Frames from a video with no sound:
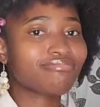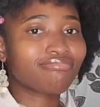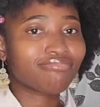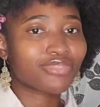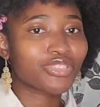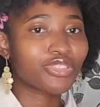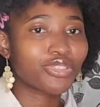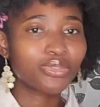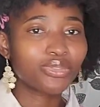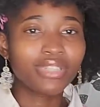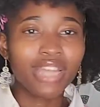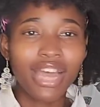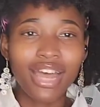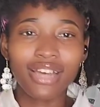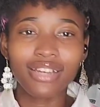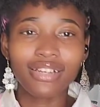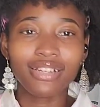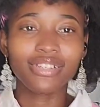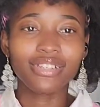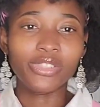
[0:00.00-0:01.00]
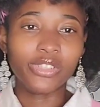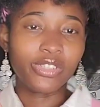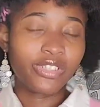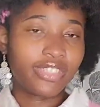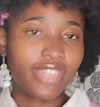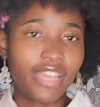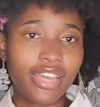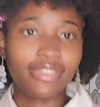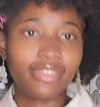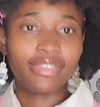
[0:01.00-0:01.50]
do you not
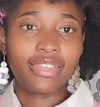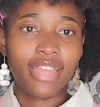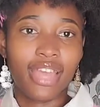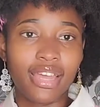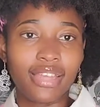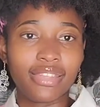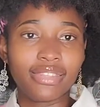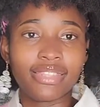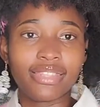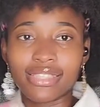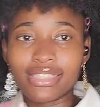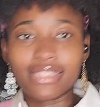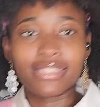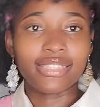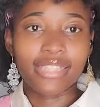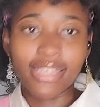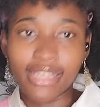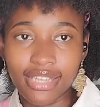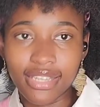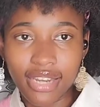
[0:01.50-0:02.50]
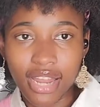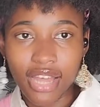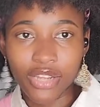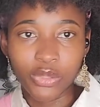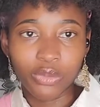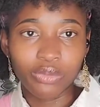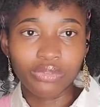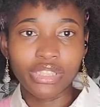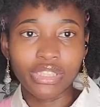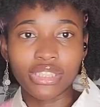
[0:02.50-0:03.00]
understand that this is it? I
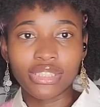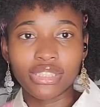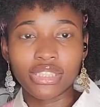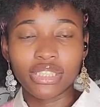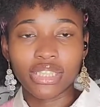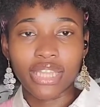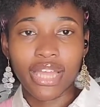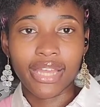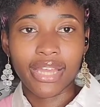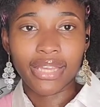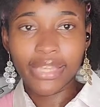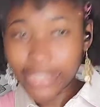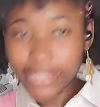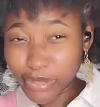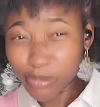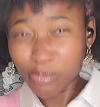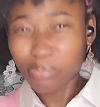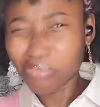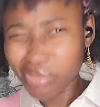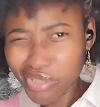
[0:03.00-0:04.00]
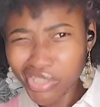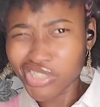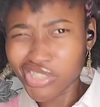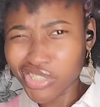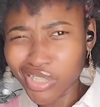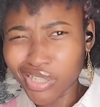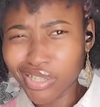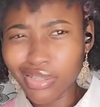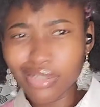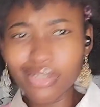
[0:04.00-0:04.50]
don't need to keep
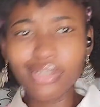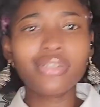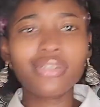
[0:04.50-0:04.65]
pushing.